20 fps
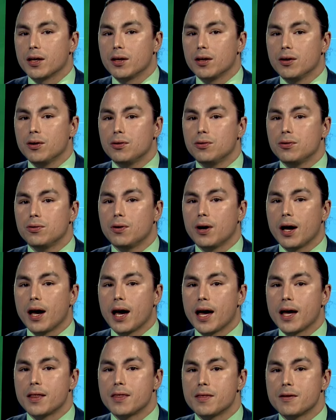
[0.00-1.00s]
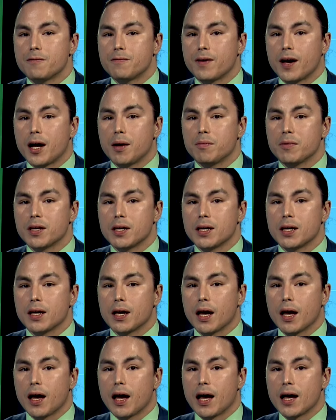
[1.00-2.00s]
you and the
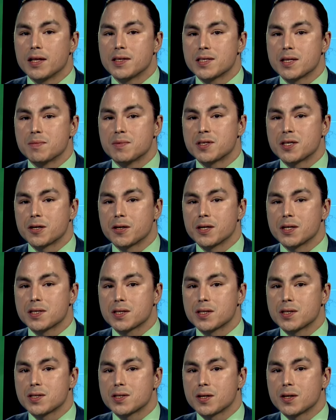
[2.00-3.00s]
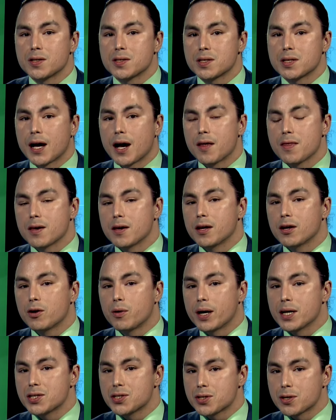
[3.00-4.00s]
family had some serious concerns in how the
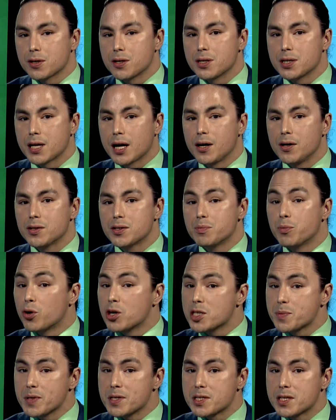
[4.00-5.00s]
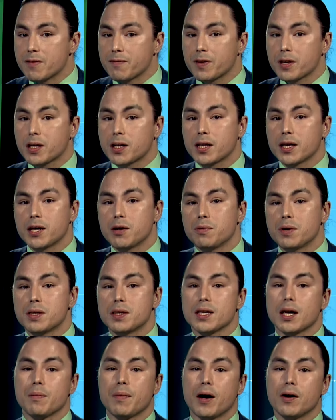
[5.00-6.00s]
inquest turned out, more specifically with
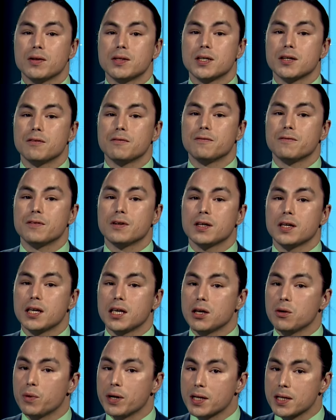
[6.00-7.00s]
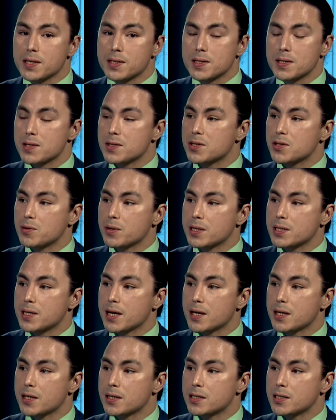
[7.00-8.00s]
the amount of key witnesses who
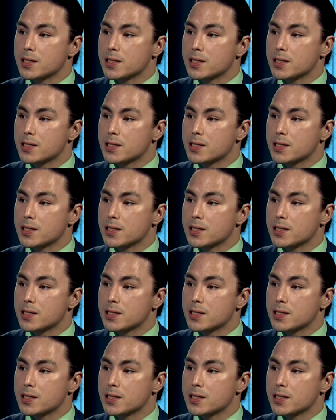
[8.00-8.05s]
attended.